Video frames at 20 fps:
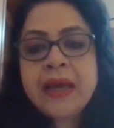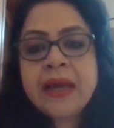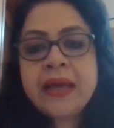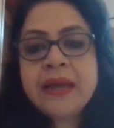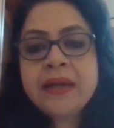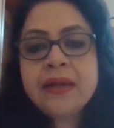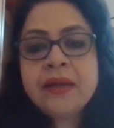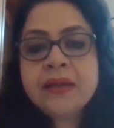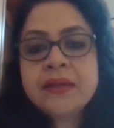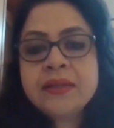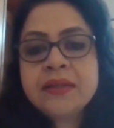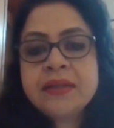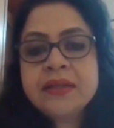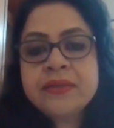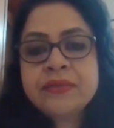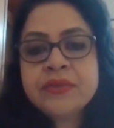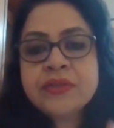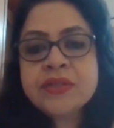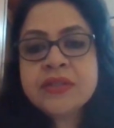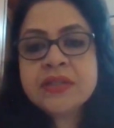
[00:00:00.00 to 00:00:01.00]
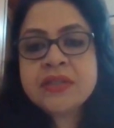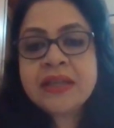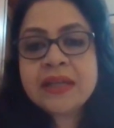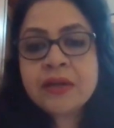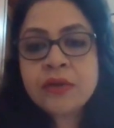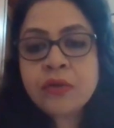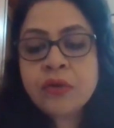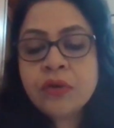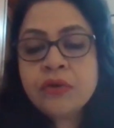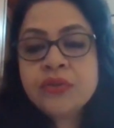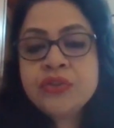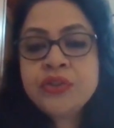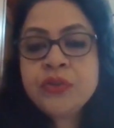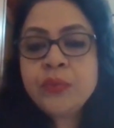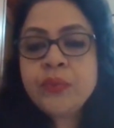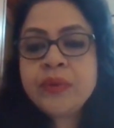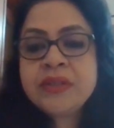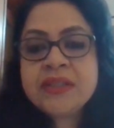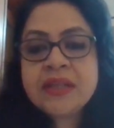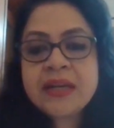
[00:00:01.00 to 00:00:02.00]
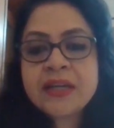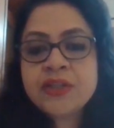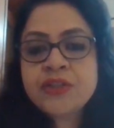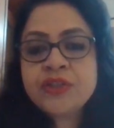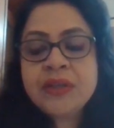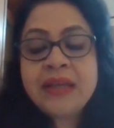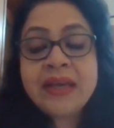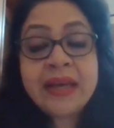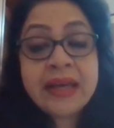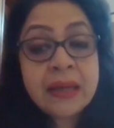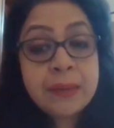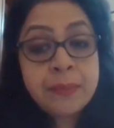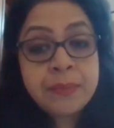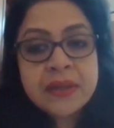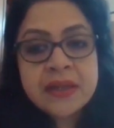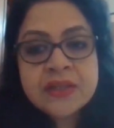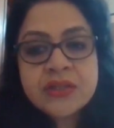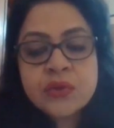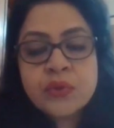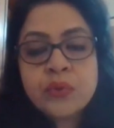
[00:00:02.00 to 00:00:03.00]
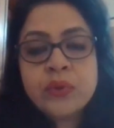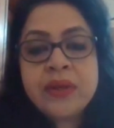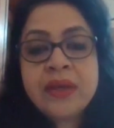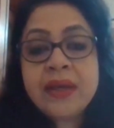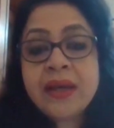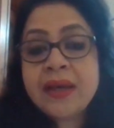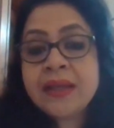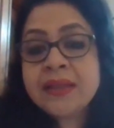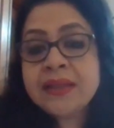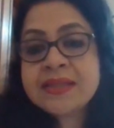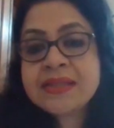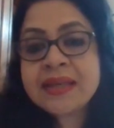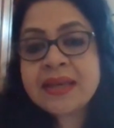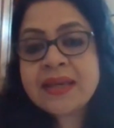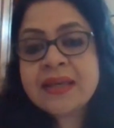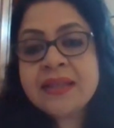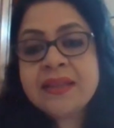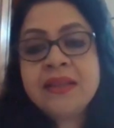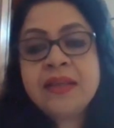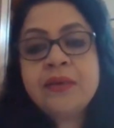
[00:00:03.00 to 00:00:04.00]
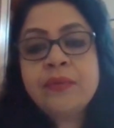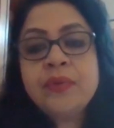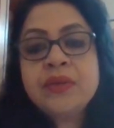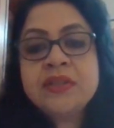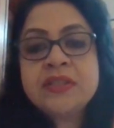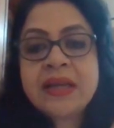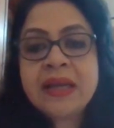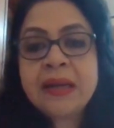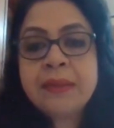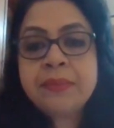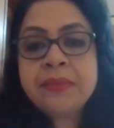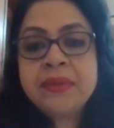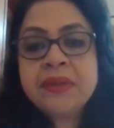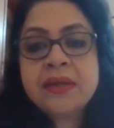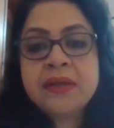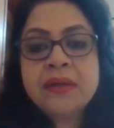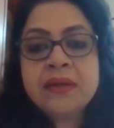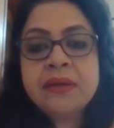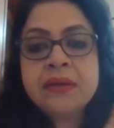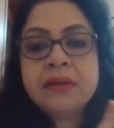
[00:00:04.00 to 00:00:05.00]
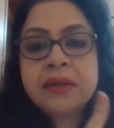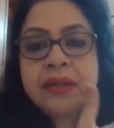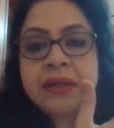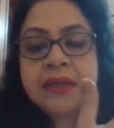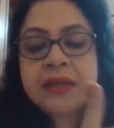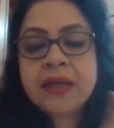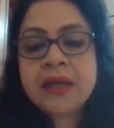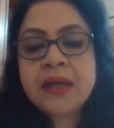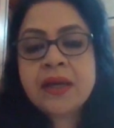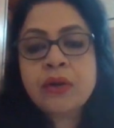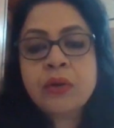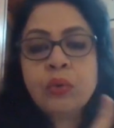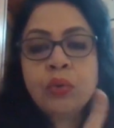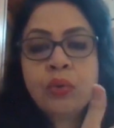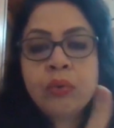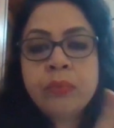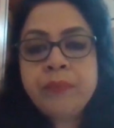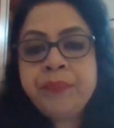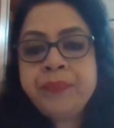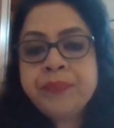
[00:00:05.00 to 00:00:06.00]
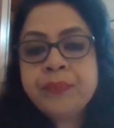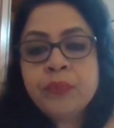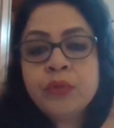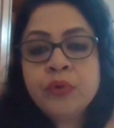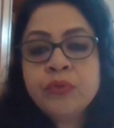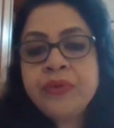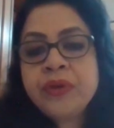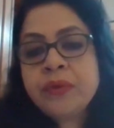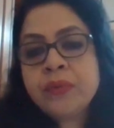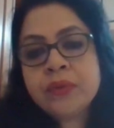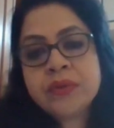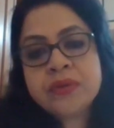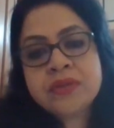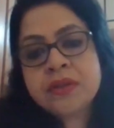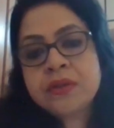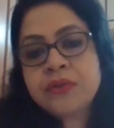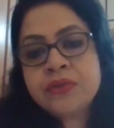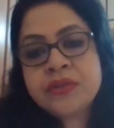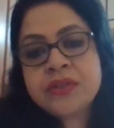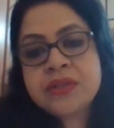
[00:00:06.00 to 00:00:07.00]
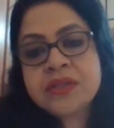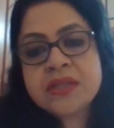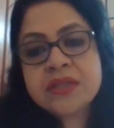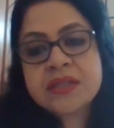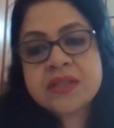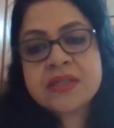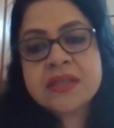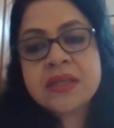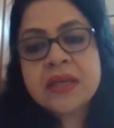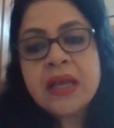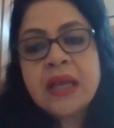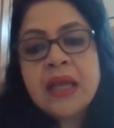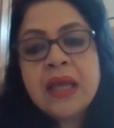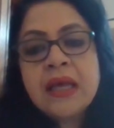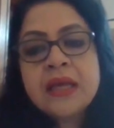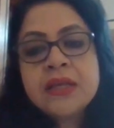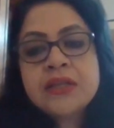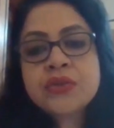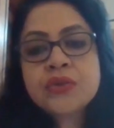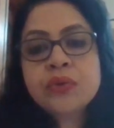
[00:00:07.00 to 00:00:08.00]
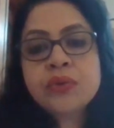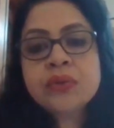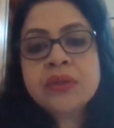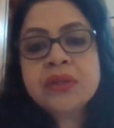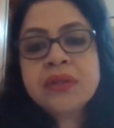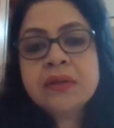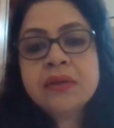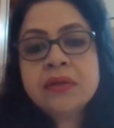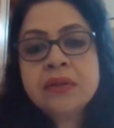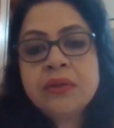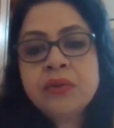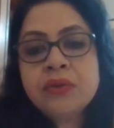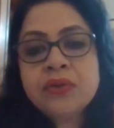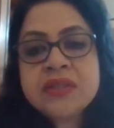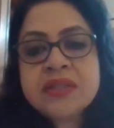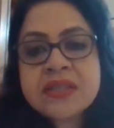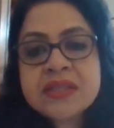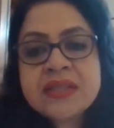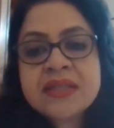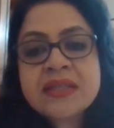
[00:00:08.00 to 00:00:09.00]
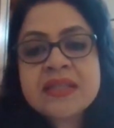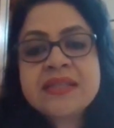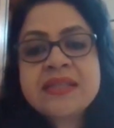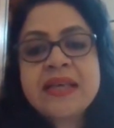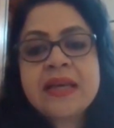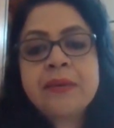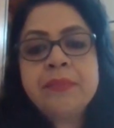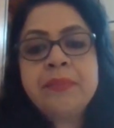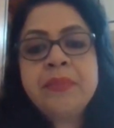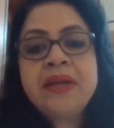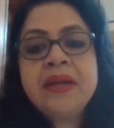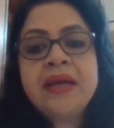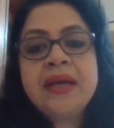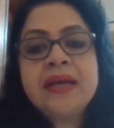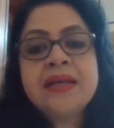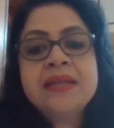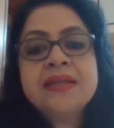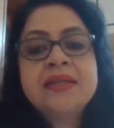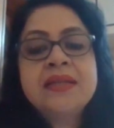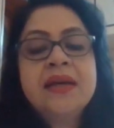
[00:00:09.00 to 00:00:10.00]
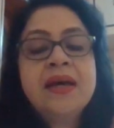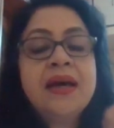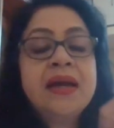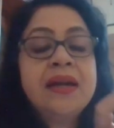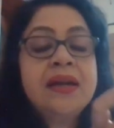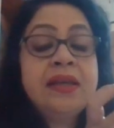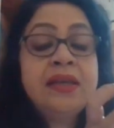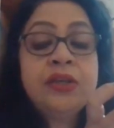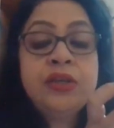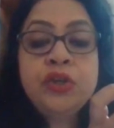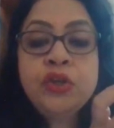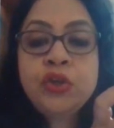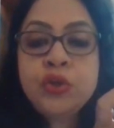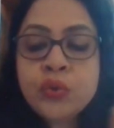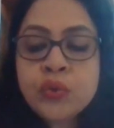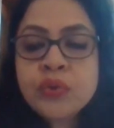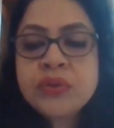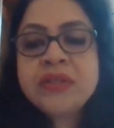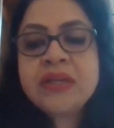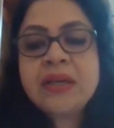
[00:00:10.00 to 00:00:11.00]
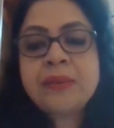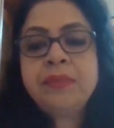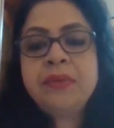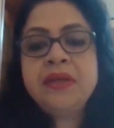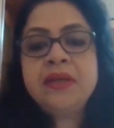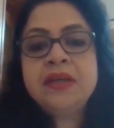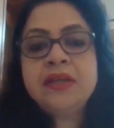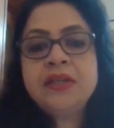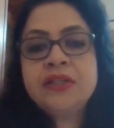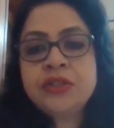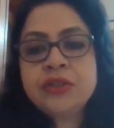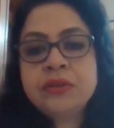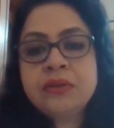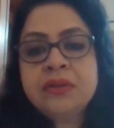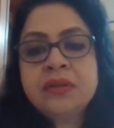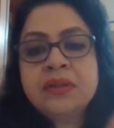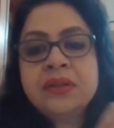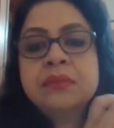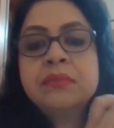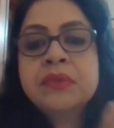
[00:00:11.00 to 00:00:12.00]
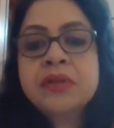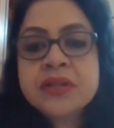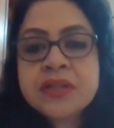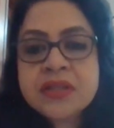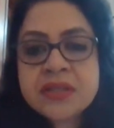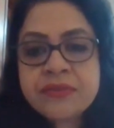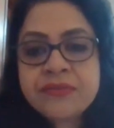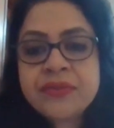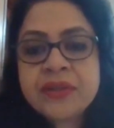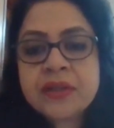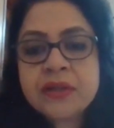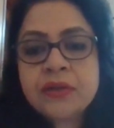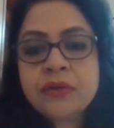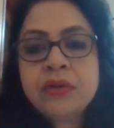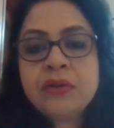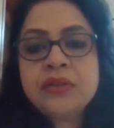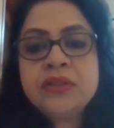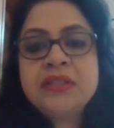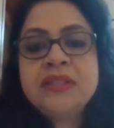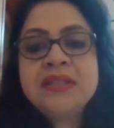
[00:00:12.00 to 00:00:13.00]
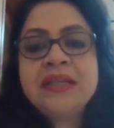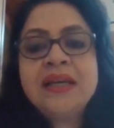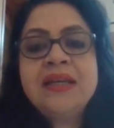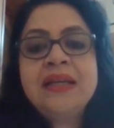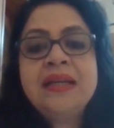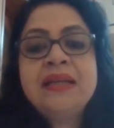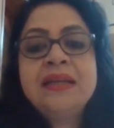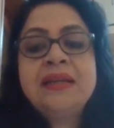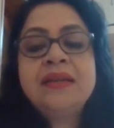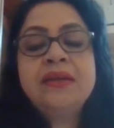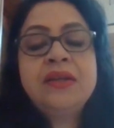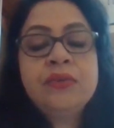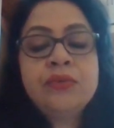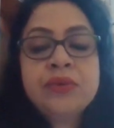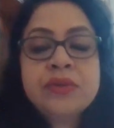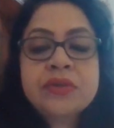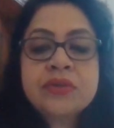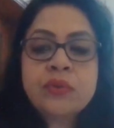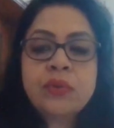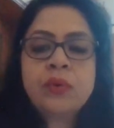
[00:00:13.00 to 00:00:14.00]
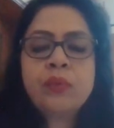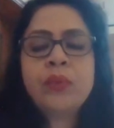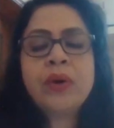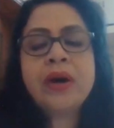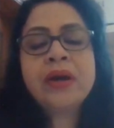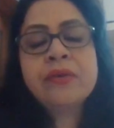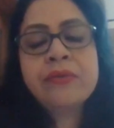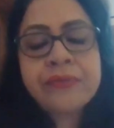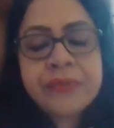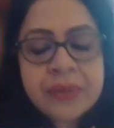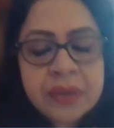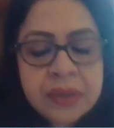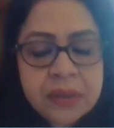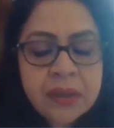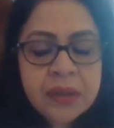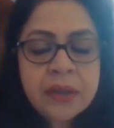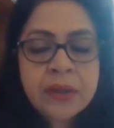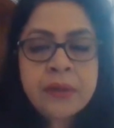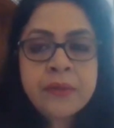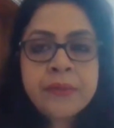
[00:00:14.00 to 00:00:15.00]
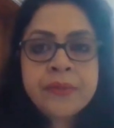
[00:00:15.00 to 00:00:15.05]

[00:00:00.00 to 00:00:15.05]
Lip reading: And it was the technology which actually helped us going. And the second thing which helped the entire globe moving was the logistics. So the logistics segment had a huge application on the immersive technology, and it was one of the